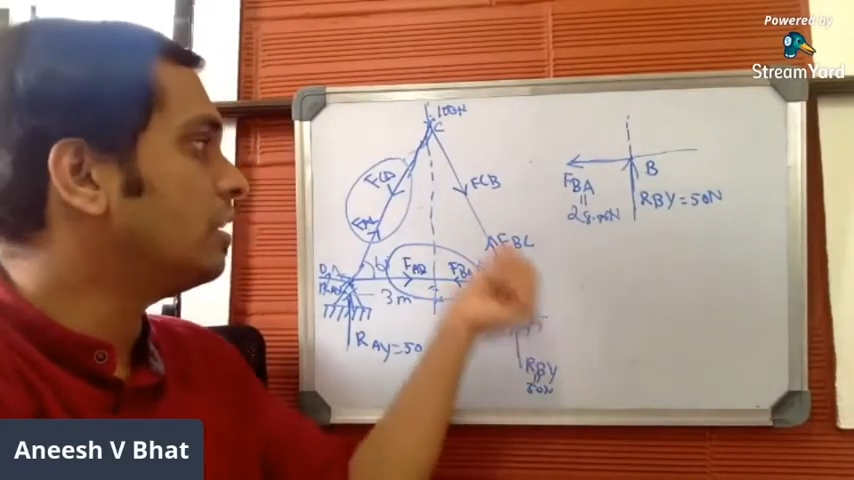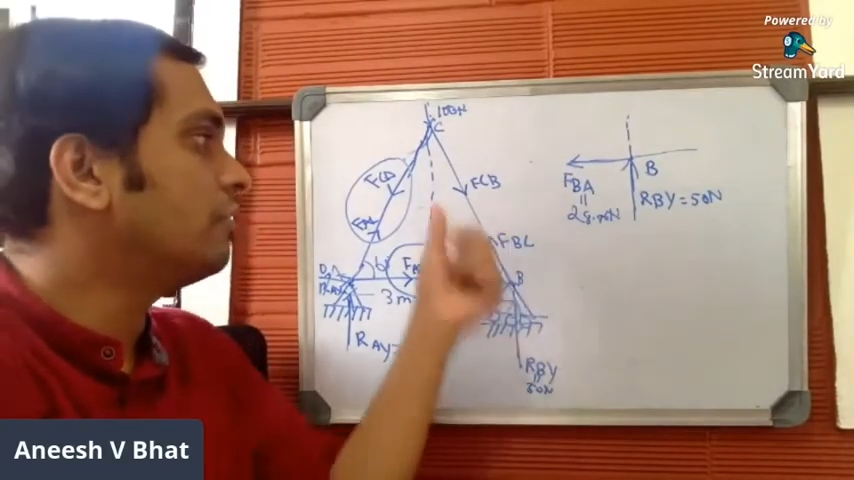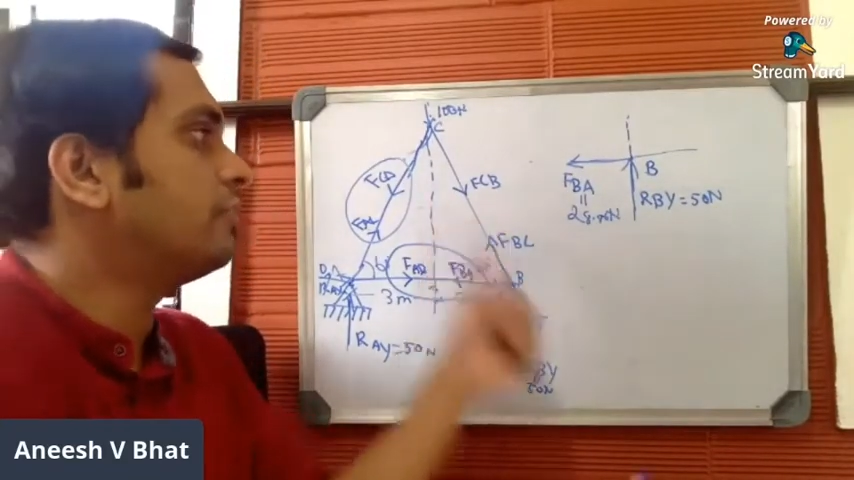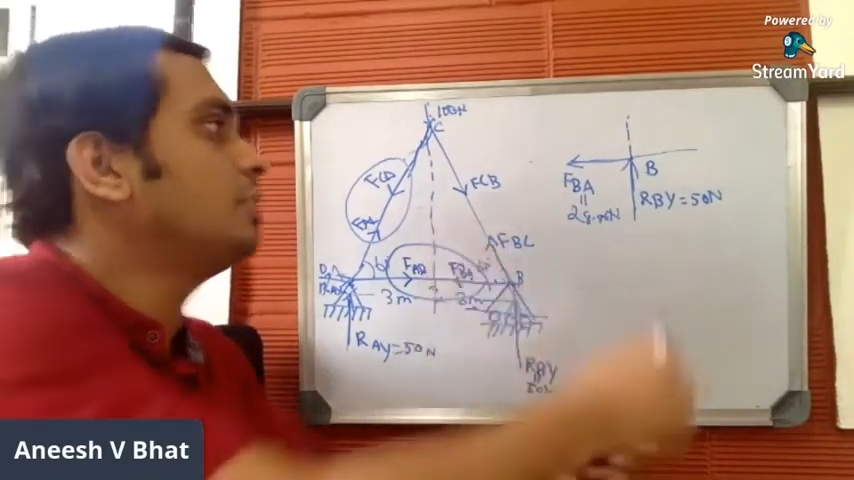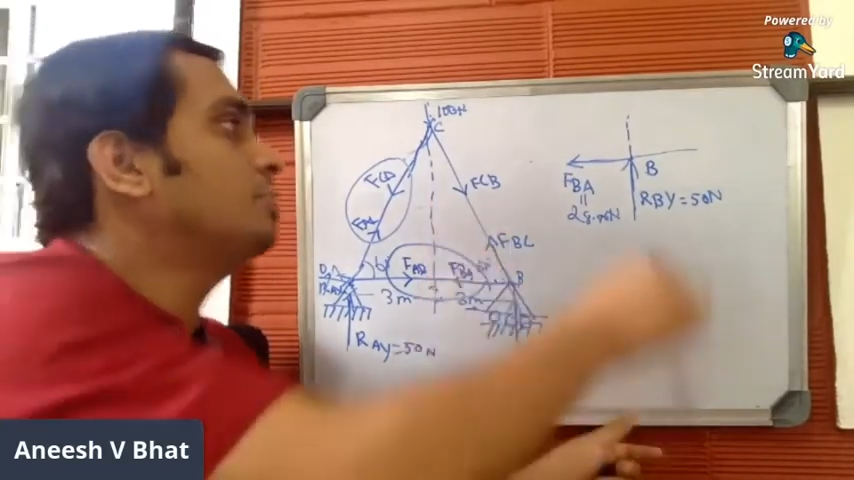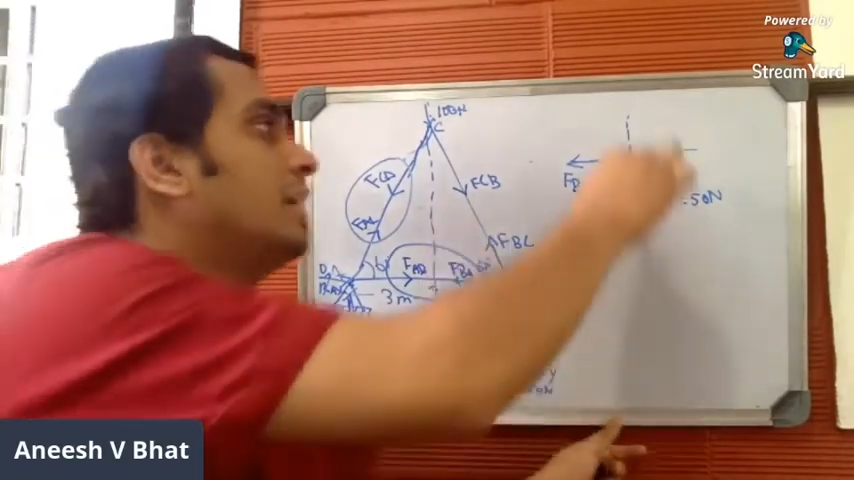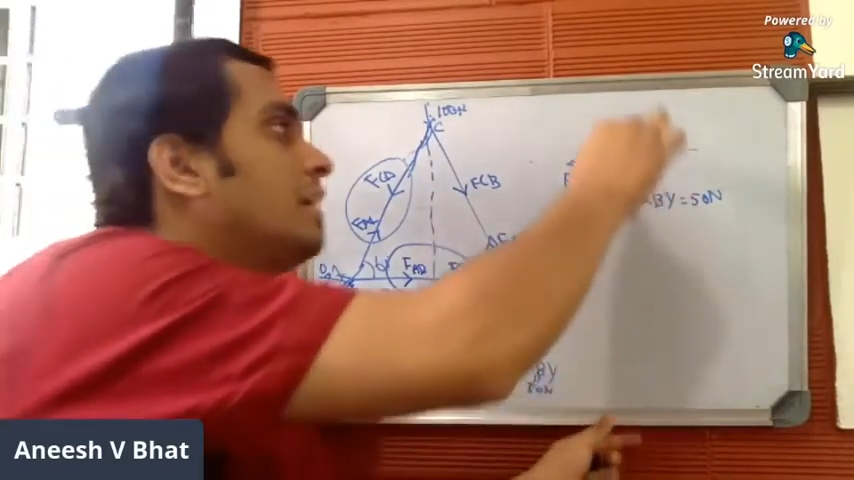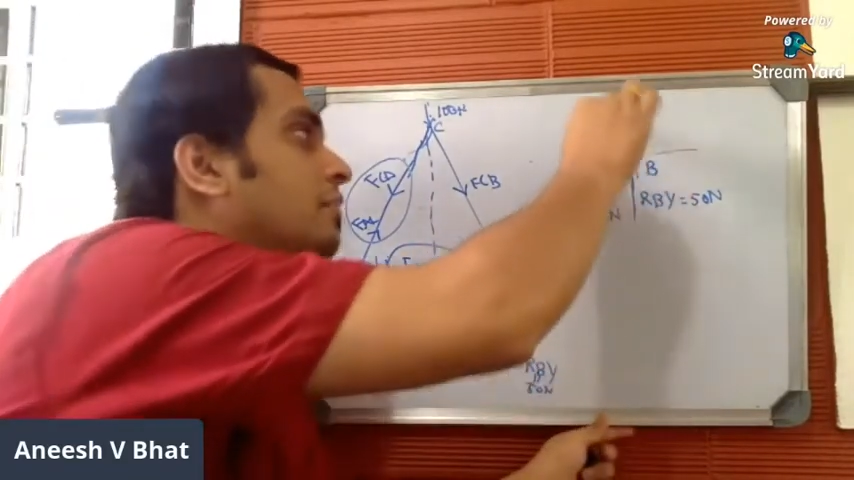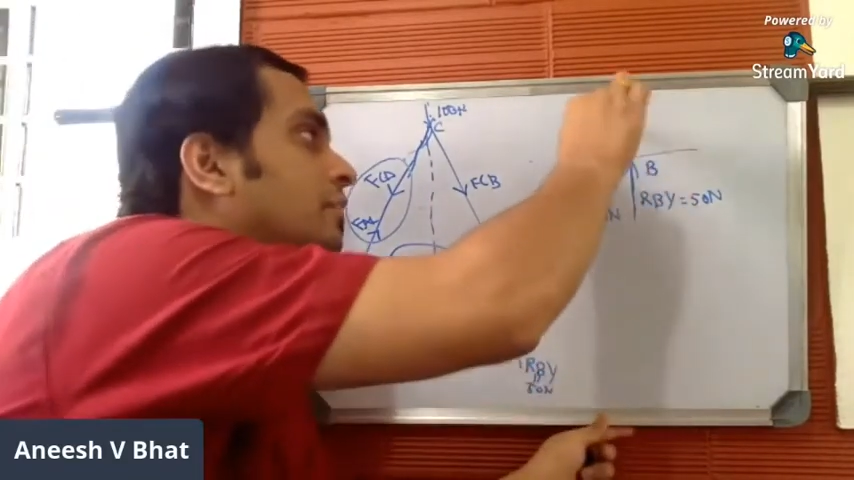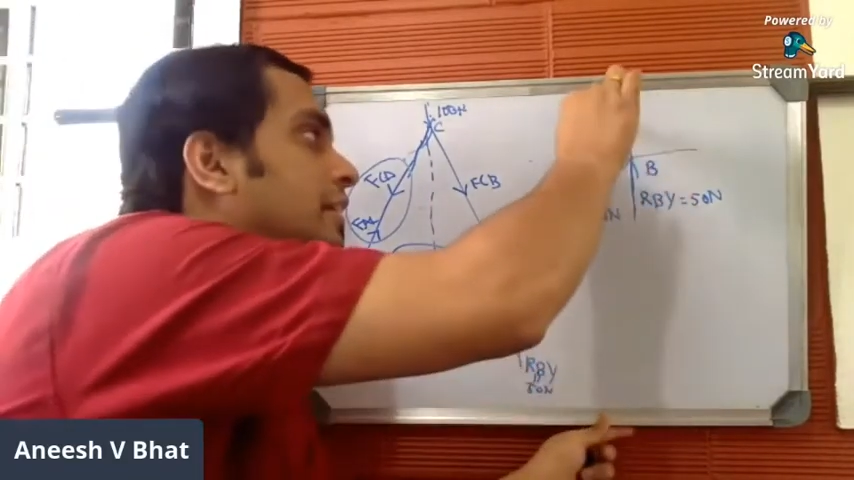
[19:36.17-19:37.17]
Now you
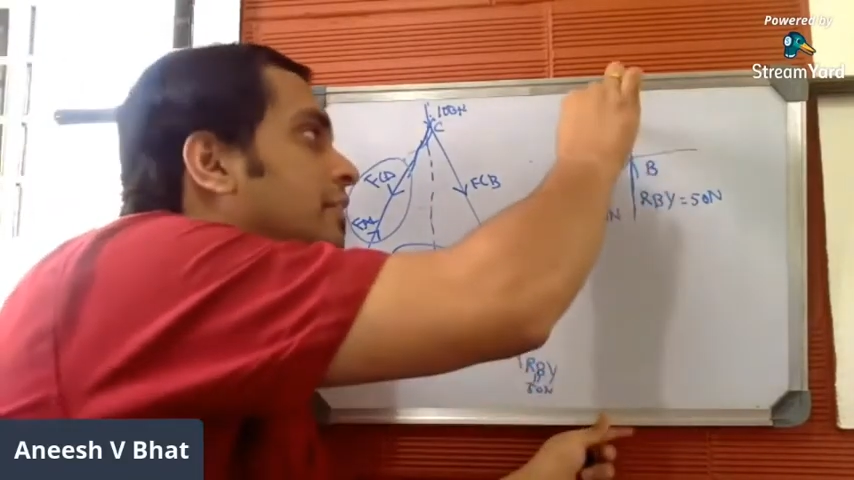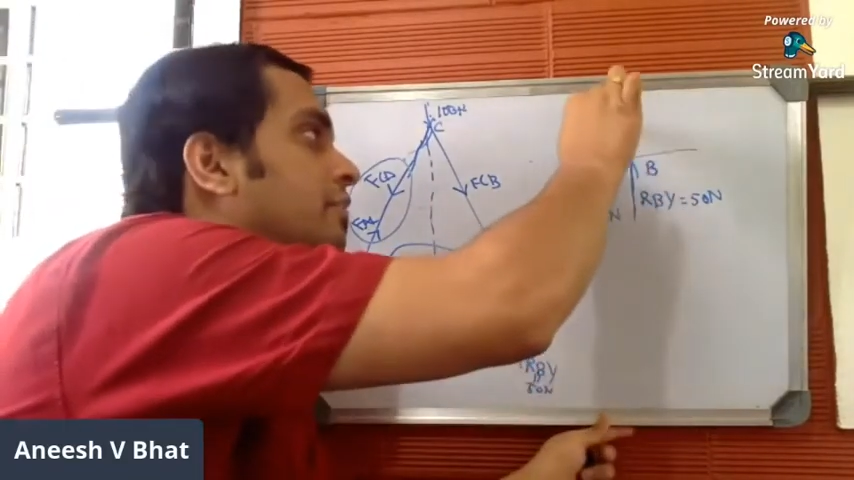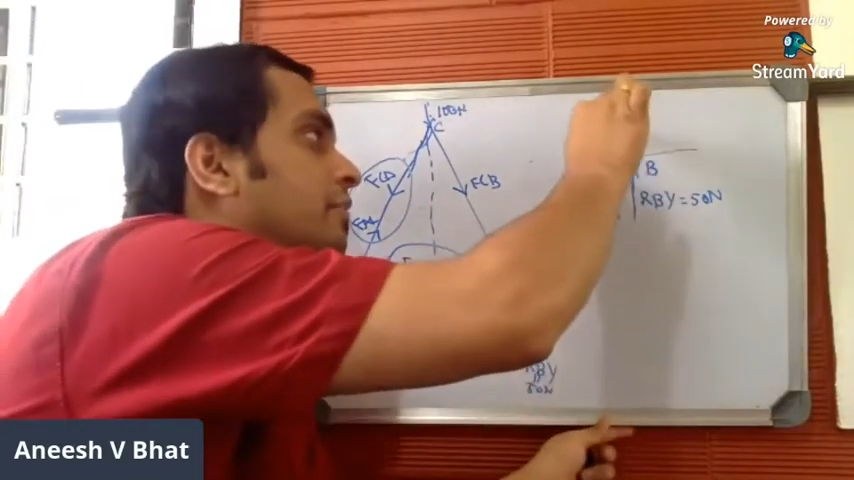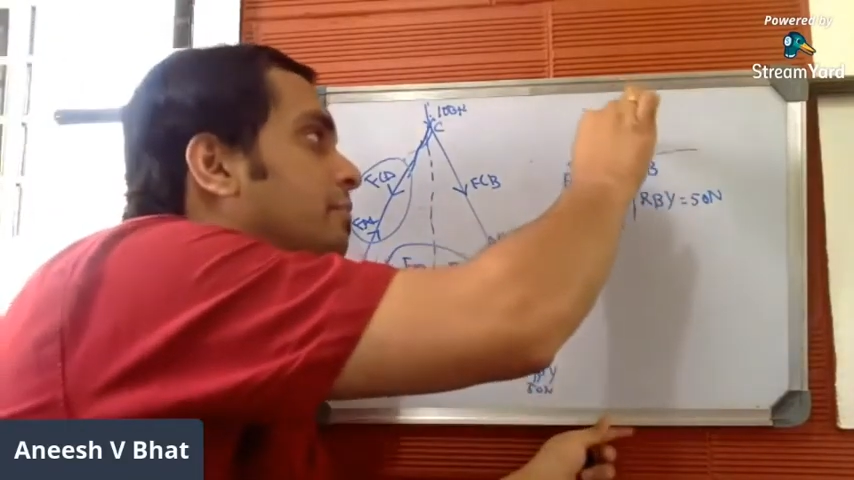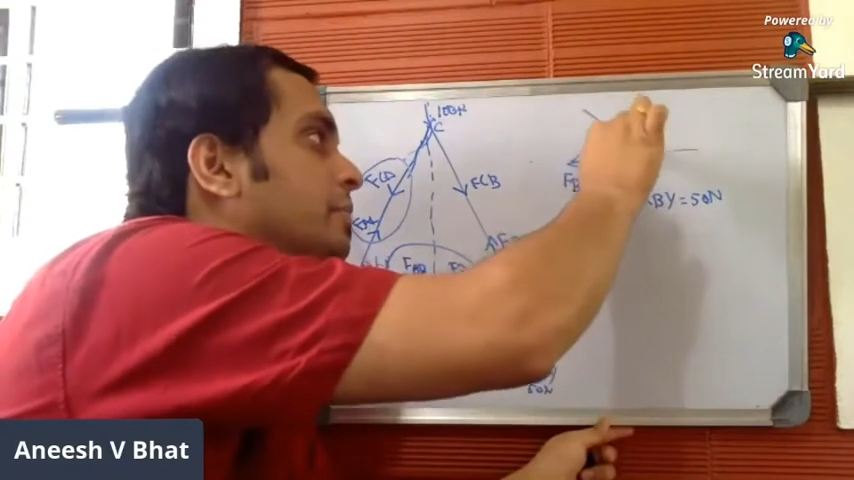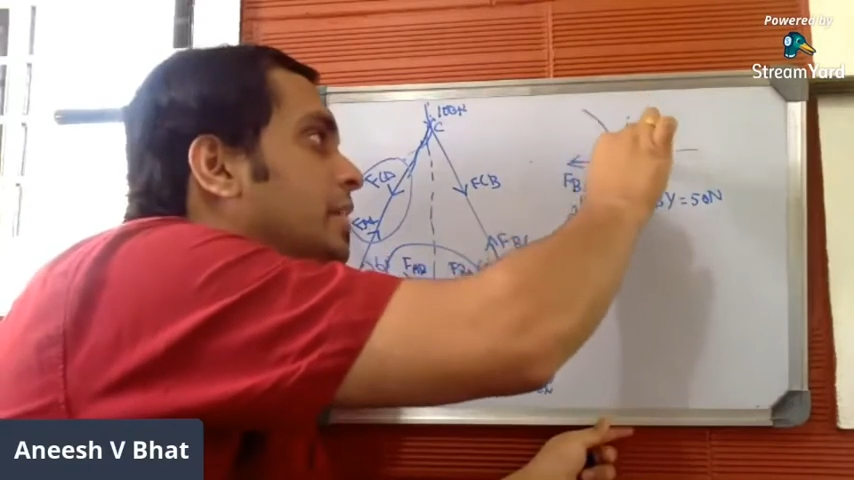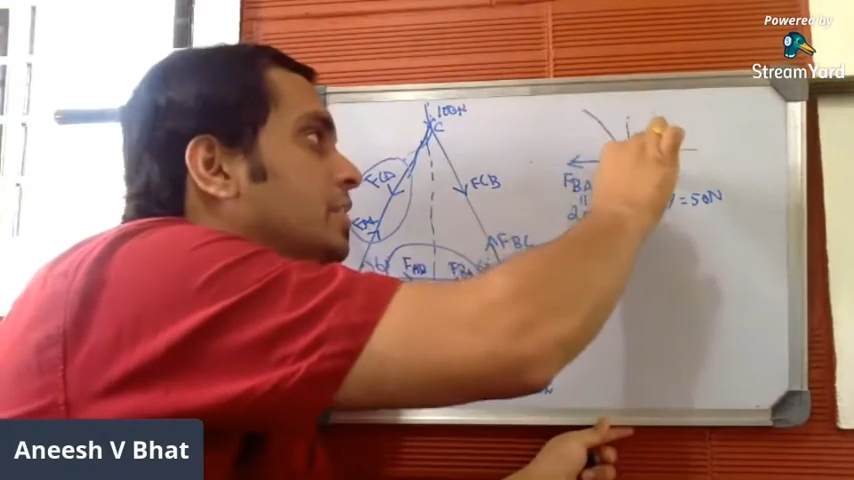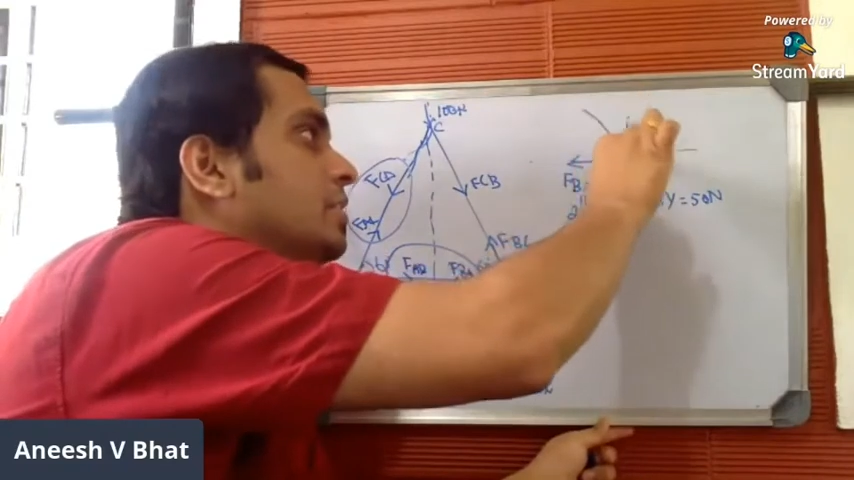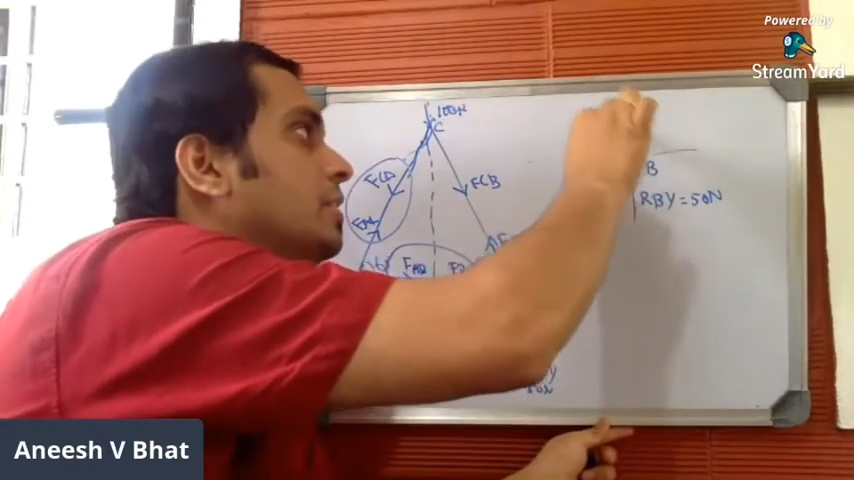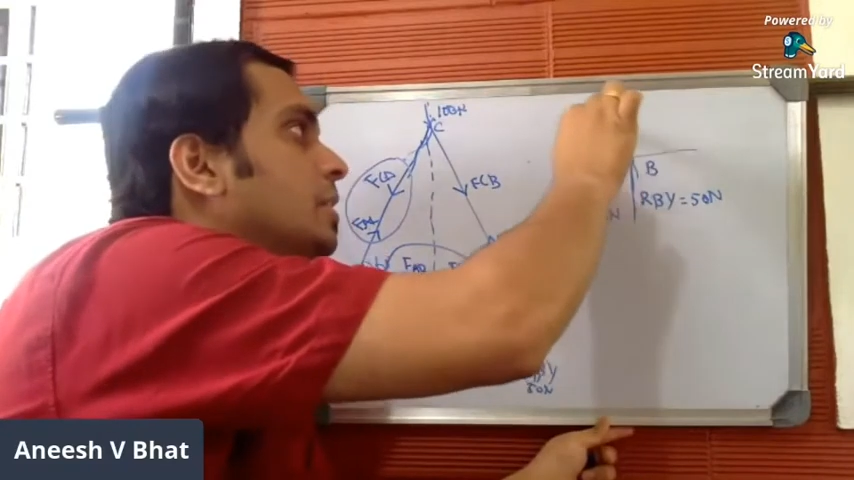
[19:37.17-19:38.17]
have
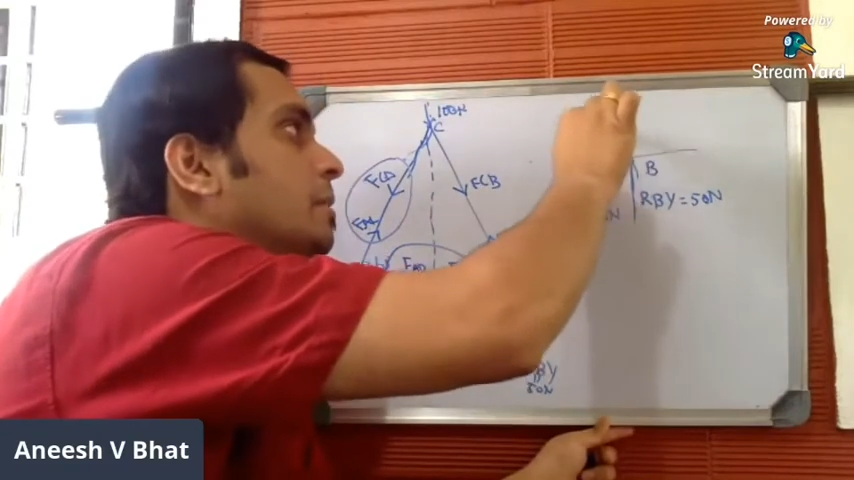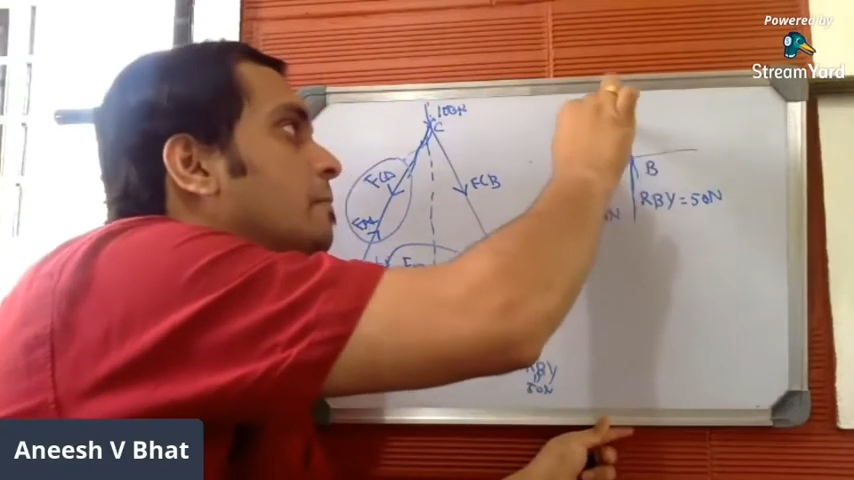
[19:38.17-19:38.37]
FBC,